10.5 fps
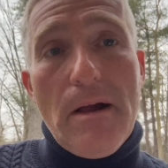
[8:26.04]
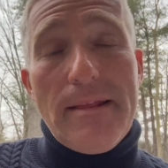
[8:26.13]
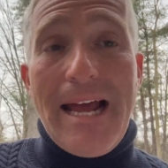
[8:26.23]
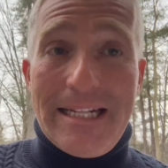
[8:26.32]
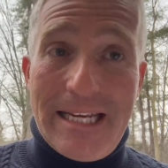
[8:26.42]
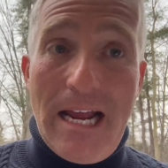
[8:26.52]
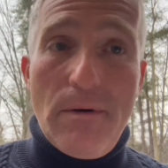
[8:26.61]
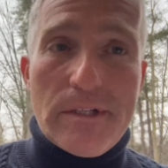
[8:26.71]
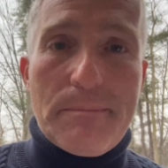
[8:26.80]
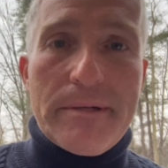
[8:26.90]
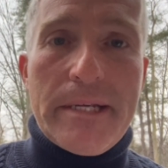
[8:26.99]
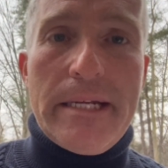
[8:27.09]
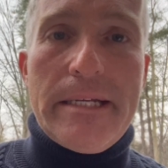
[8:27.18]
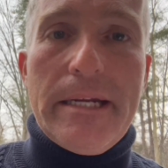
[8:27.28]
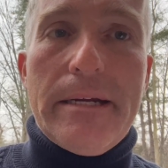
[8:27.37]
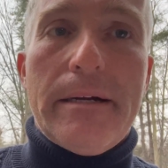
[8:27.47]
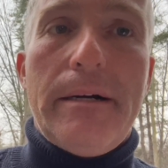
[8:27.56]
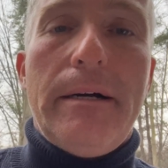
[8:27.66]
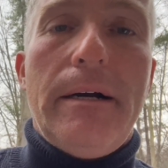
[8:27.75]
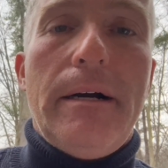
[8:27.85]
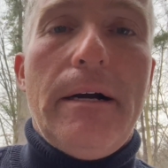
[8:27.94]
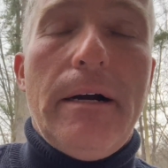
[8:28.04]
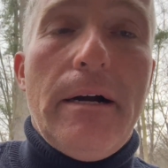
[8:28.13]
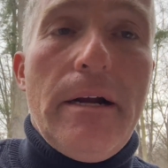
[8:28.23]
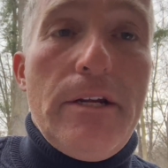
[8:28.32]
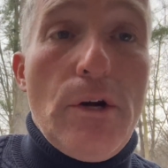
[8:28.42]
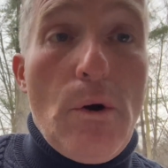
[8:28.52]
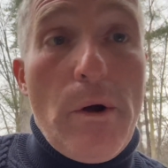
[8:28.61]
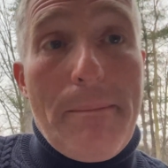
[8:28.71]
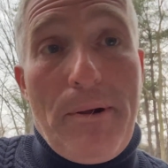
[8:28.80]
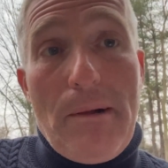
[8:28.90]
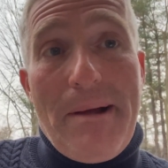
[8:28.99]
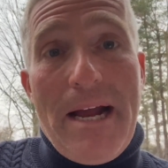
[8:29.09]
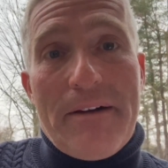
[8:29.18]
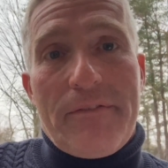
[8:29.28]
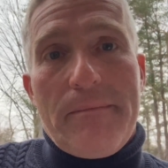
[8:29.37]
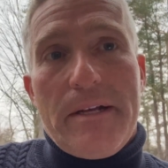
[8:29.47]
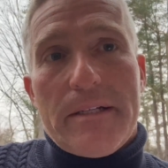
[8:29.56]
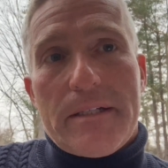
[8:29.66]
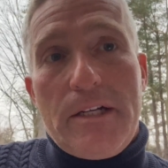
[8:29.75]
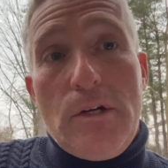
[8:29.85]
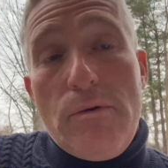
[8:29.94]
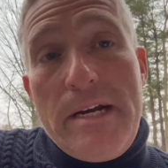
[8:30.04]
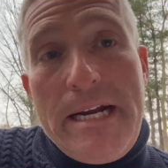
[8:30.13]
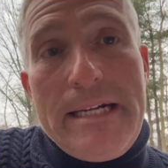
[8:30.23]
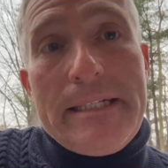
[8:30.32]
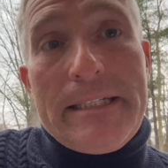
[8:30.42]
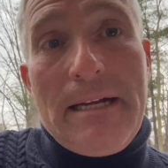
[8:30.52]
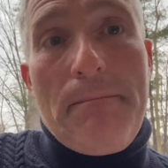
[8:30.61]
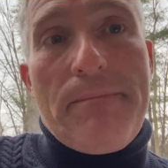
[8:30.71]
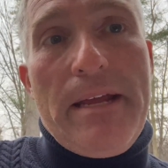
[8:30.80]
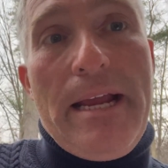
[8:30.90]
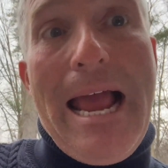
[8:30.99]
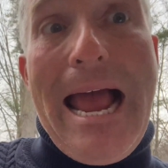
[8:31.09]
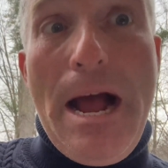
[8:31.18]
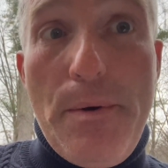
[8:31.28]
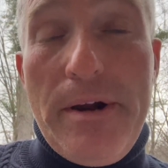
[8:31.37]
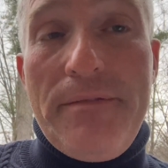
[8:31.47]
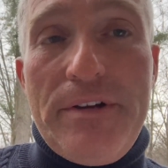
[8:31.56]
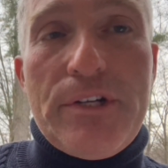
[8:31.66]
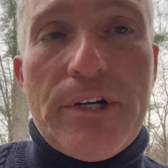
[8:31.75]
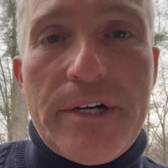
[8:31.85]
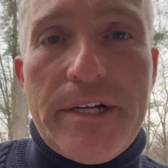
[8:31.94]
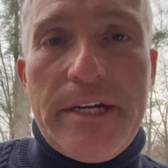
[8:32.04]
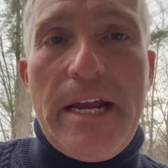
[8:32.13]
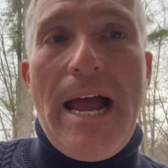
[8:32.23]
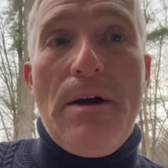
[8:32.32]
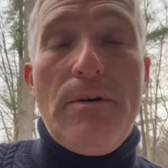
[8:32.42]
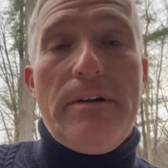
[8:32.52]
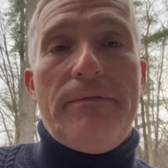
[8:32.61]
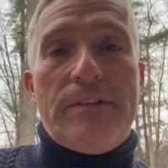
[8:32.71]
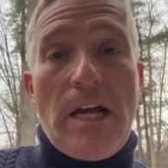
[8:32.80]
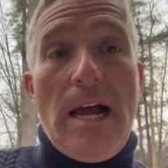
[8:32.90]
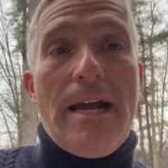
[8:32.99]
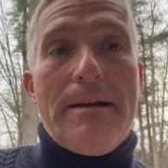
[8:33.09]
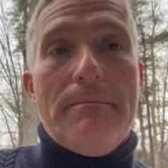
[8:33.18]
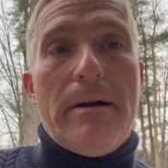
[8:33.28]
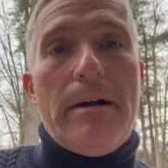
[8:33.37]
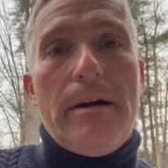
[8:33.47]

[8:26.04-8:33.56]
That's how it's presented. You don't want to pull back from this. You need something out of eternity, out of time.